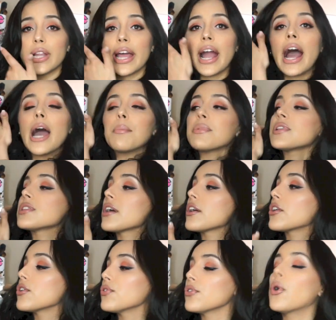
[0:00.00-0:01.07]
Like, I'm a
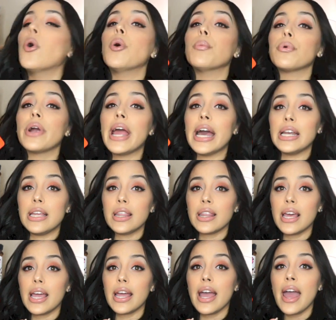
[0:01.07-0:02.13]
sucker for ombre
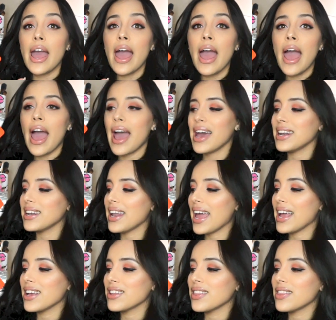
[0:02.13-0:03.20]
anything, and
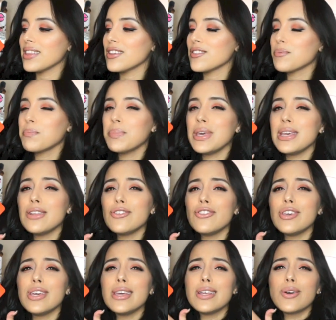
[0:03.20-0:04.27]
like this
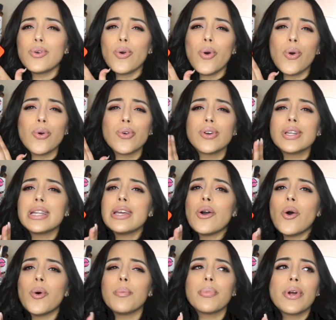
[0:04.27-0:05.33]
peachy corally
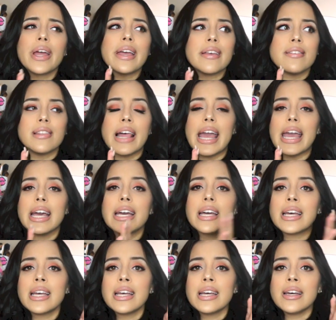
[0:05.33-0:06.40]
ombre is
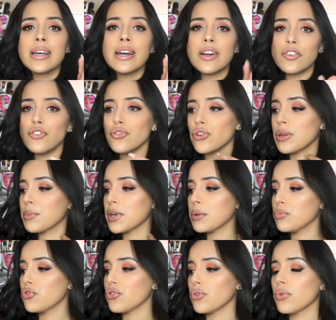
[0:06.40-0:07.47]
like a dream
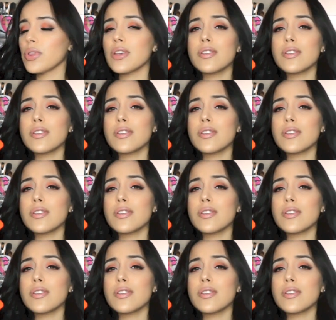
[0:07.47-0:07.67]
come true.